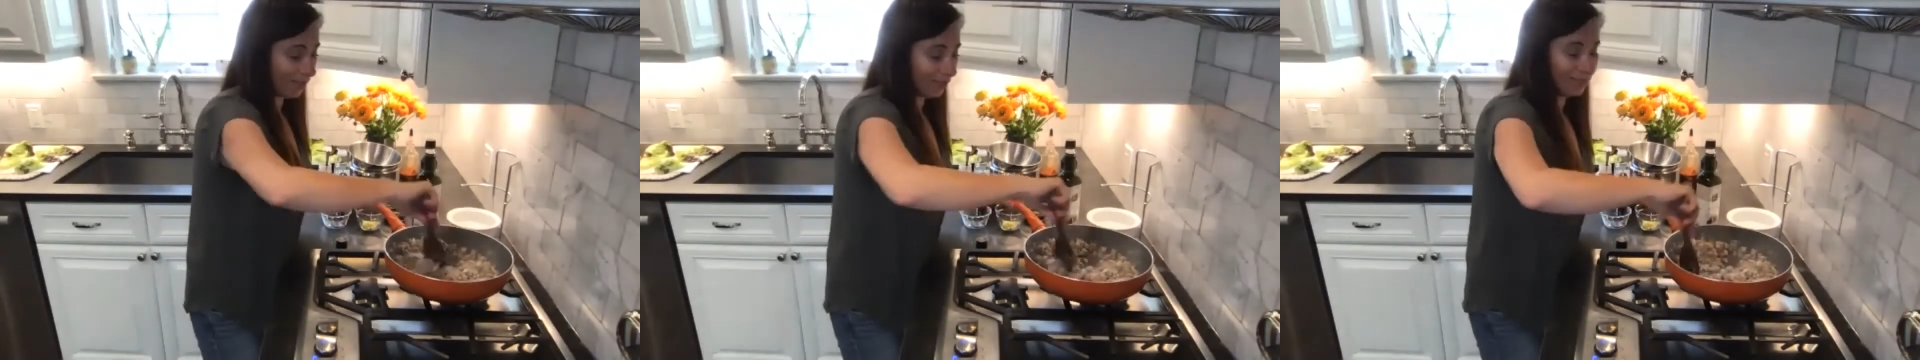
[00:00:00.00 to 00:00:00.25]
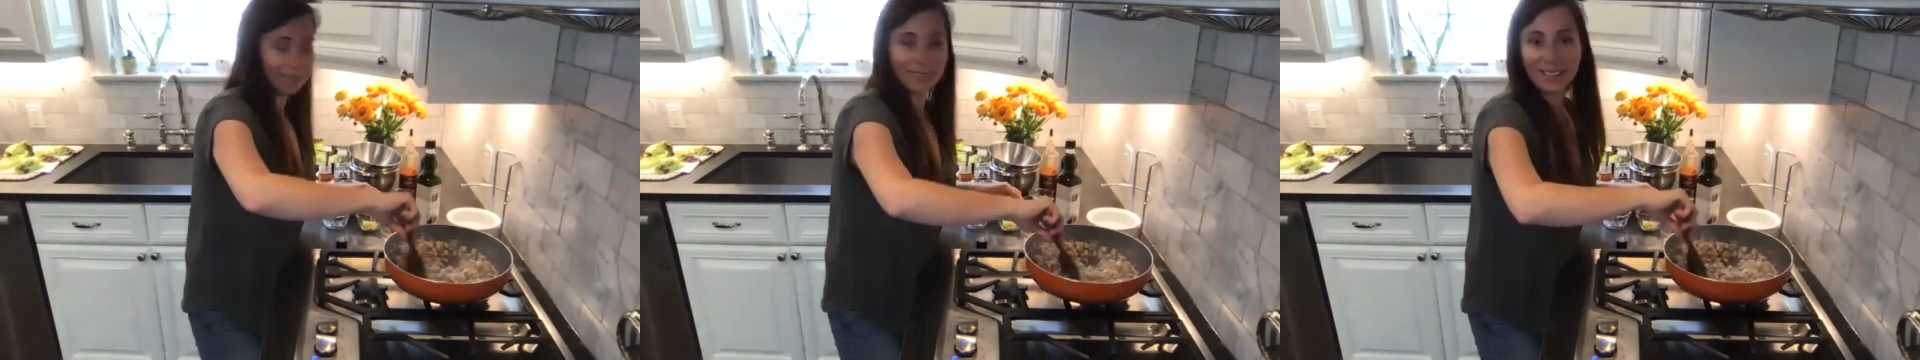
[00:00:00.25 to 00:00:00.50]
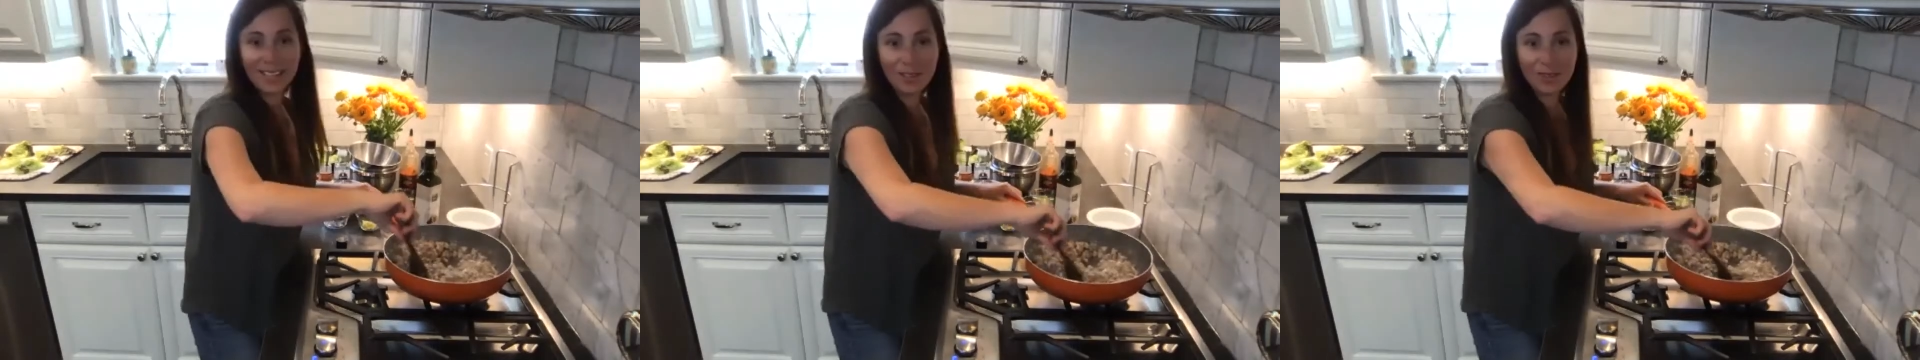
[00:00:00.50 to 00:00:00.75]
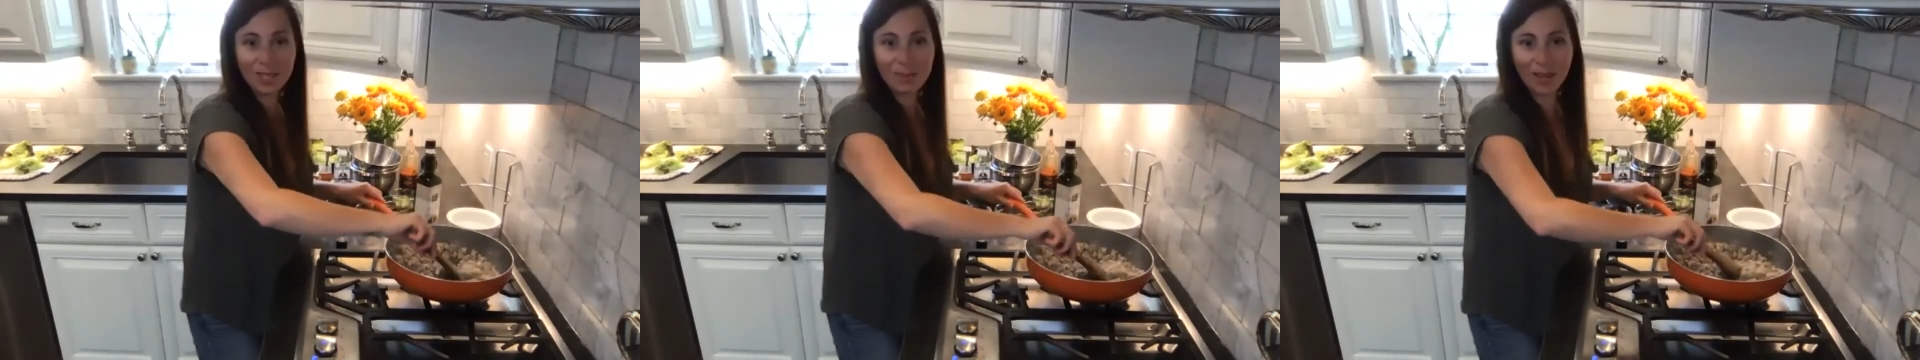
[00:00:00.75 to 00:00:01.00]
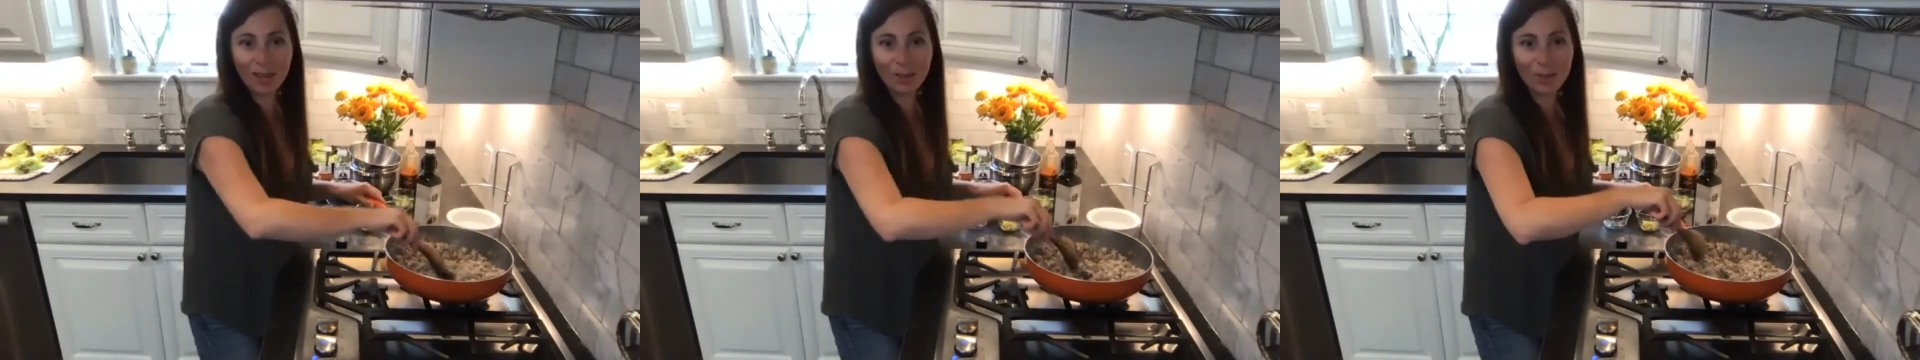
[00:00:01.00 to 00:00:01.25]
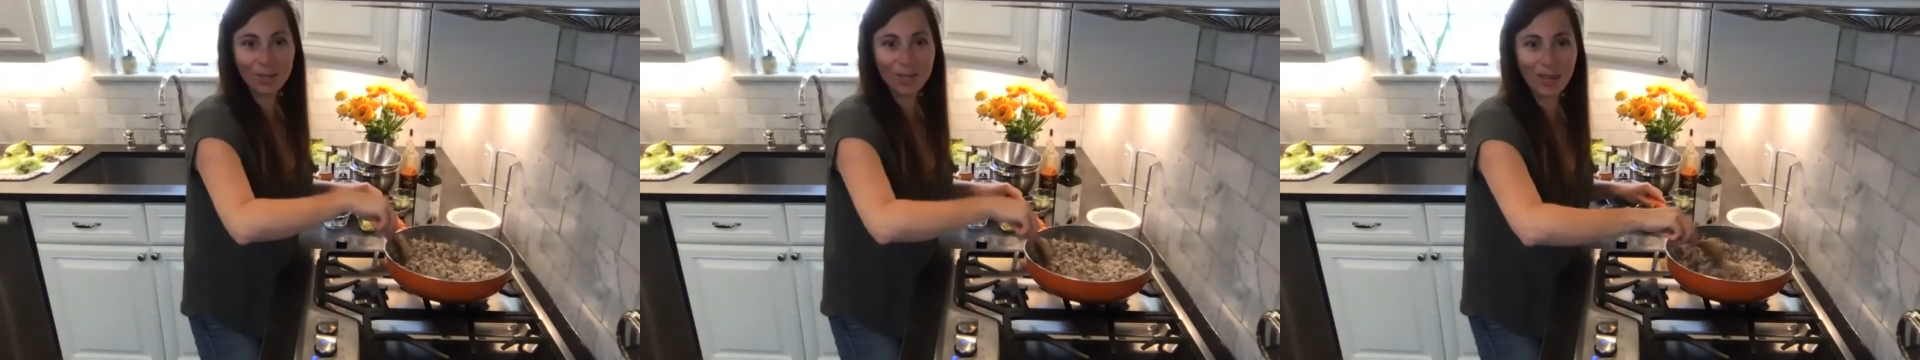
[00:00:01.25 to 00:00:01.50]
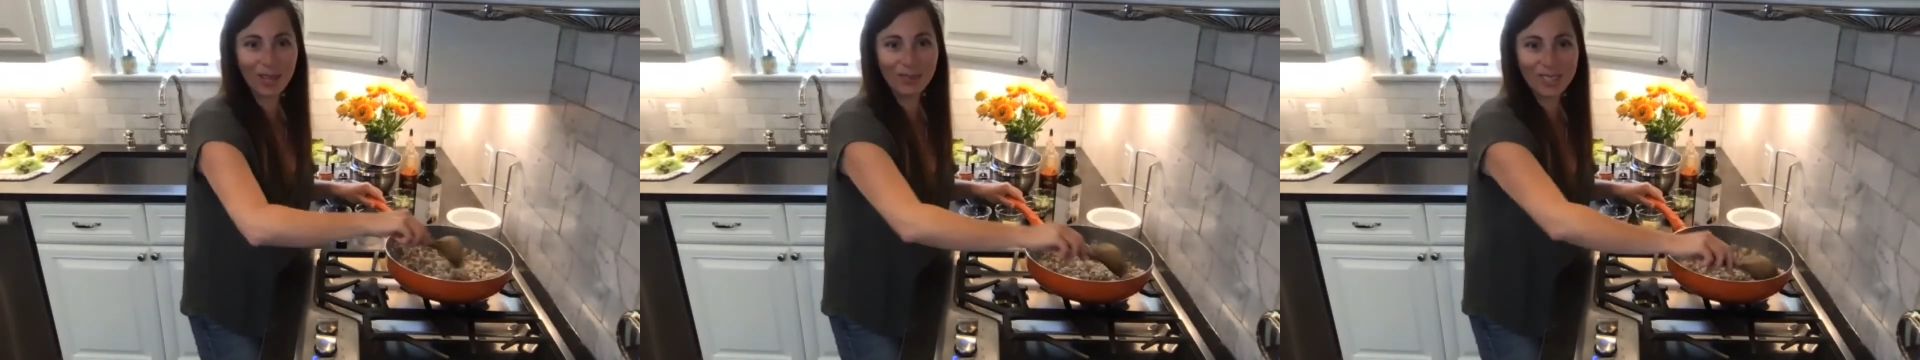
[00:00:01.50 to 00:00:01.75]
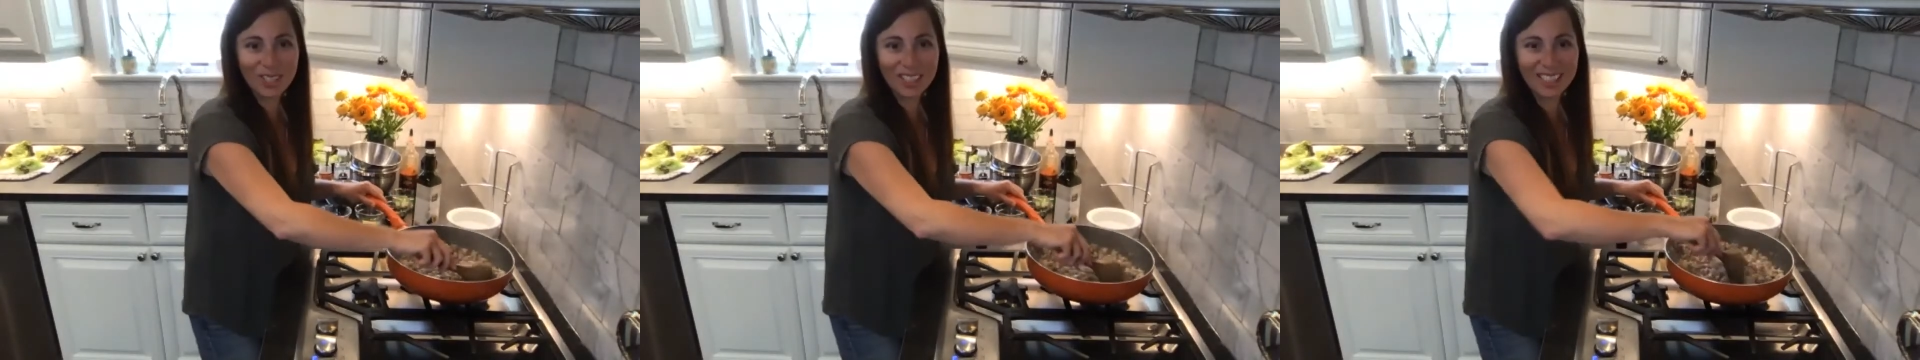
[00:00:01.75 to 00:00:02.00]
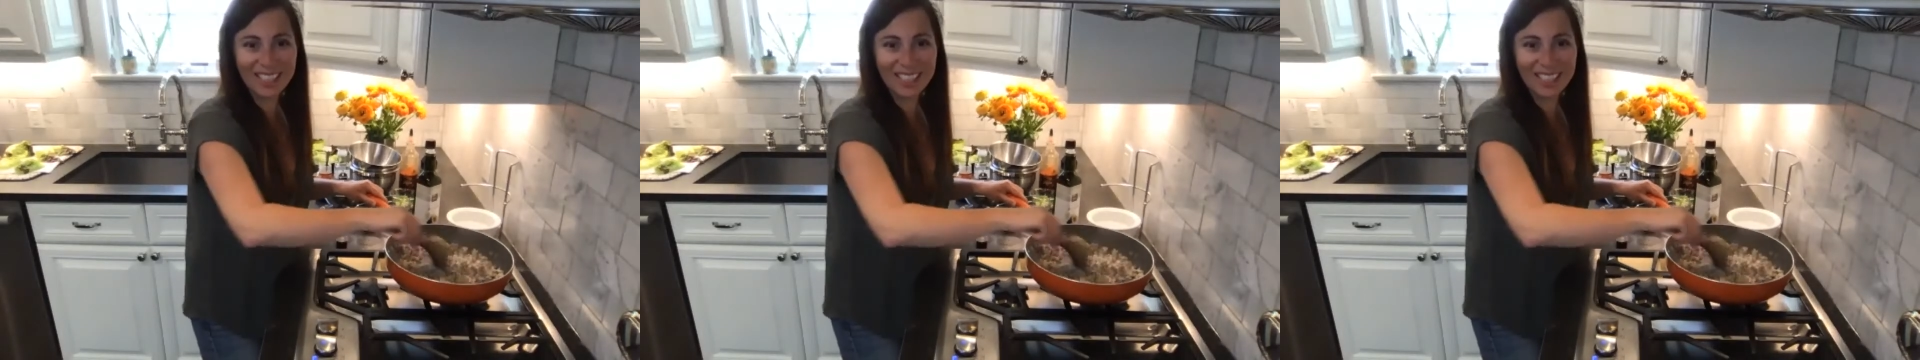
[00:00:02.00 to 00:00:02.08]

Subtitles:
Can you smell it through your smell-o-vision?